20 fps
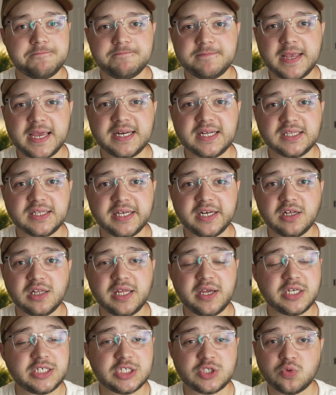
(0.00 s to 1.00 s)
and it
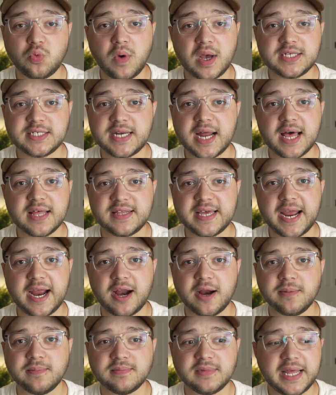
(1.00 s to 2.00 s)
literally just was not
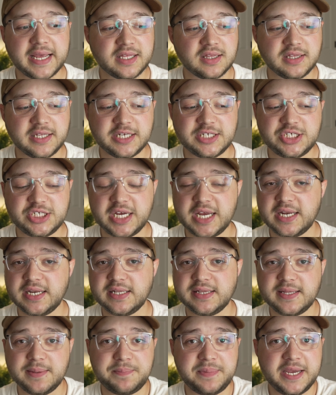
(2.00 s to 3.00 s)
there. Like
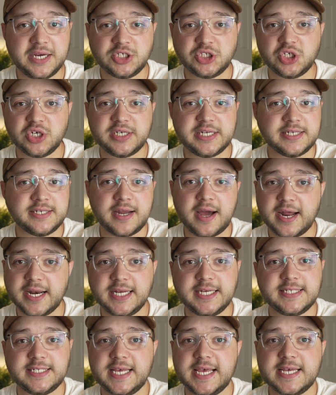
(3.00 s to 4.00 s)
legit, the picture did not
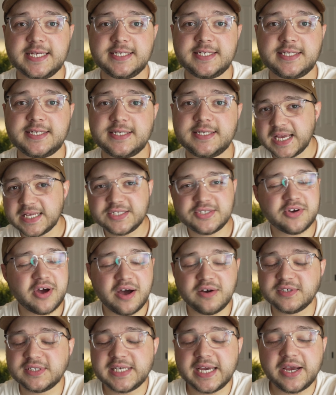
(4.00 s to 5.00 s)
exist. And so I
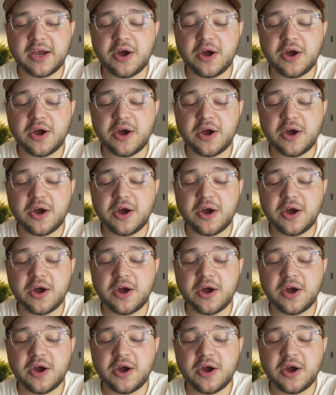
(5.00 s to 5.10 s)
was like,